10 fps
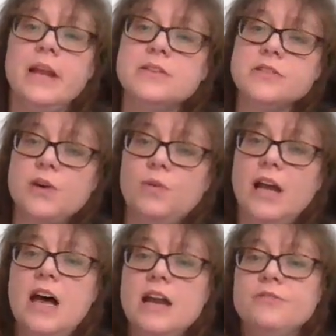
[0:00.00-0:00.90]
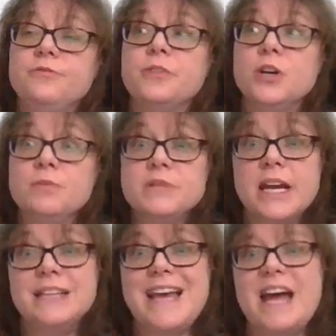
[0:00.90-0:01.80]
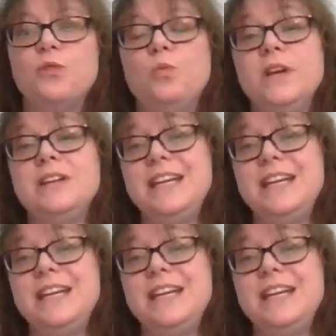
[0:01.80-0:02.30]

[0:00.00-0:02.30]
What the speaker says: So a lot of verbs like that will